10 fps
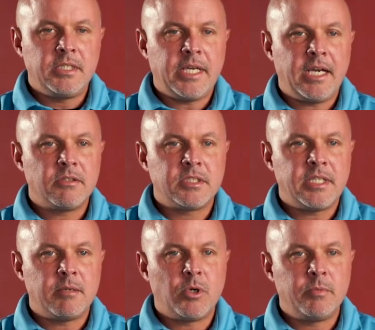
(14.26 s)
in the house at
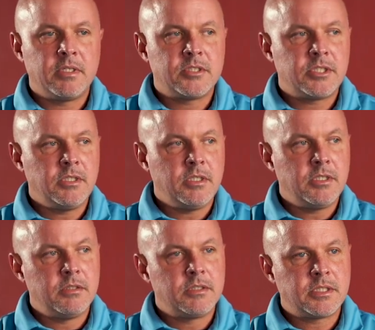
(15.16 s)
that moment, and she
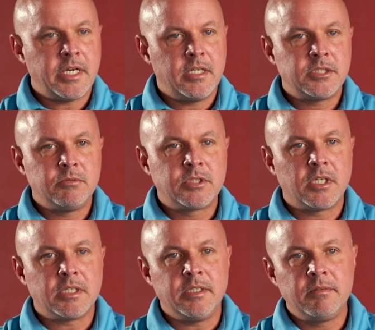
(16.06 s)
decided she was
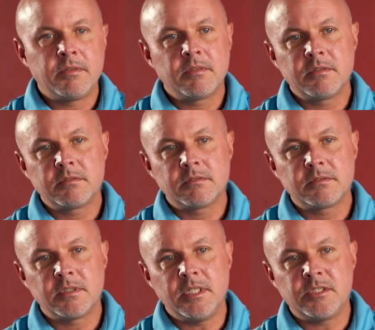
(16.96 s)
going to leave.
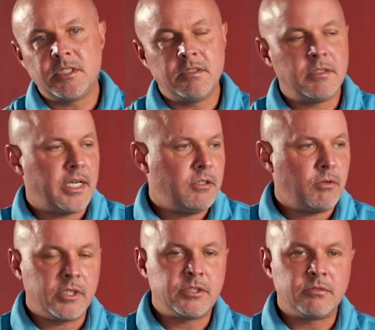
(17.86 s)
And I didn't know
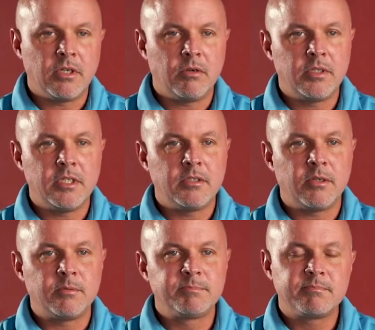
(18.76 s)
where she was going, didn't
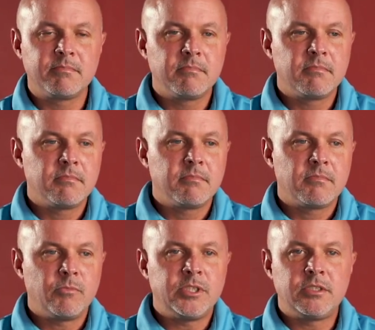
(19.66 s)
know
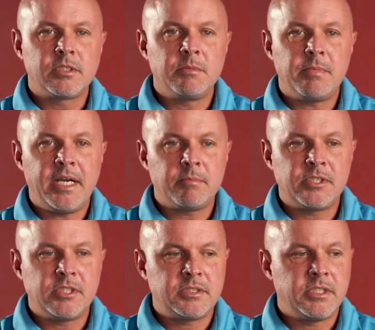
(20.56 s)
when she was going to be back, but
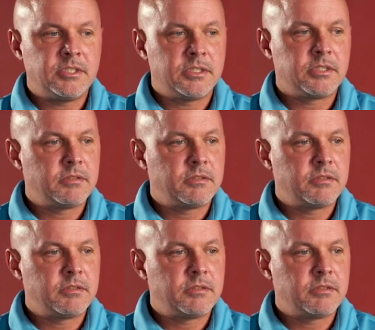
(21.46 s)
she said, just